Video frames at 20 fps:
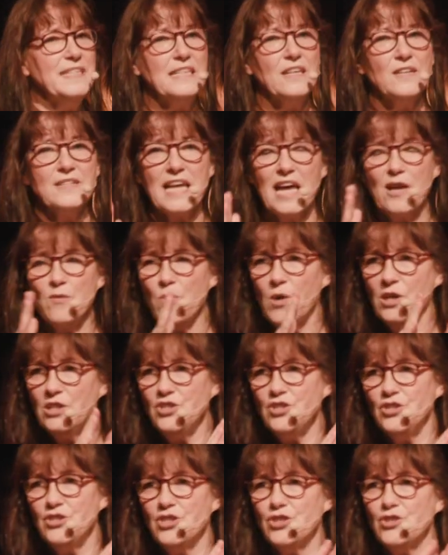He goes, I
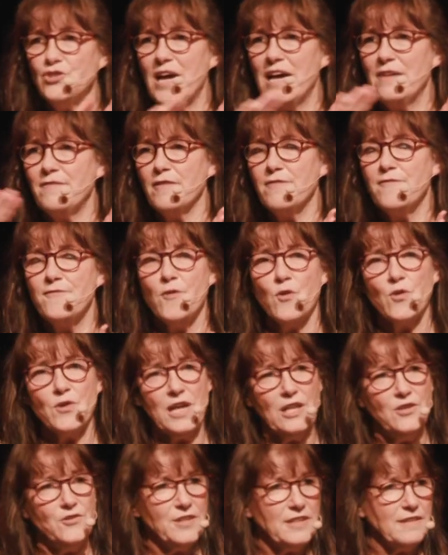want you to travel
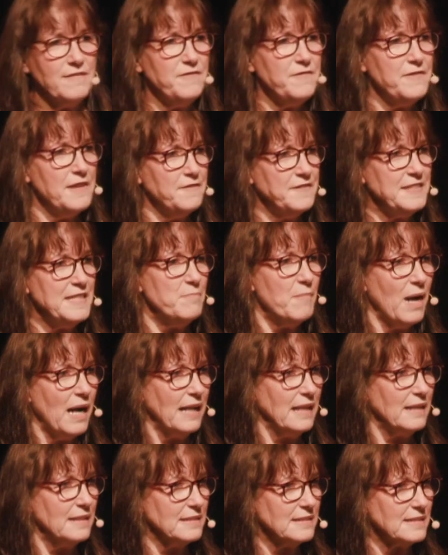450
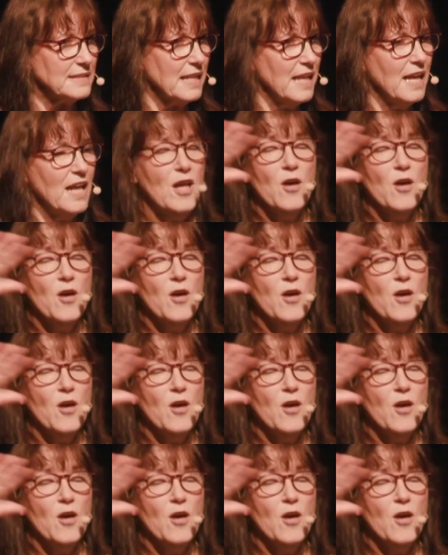miles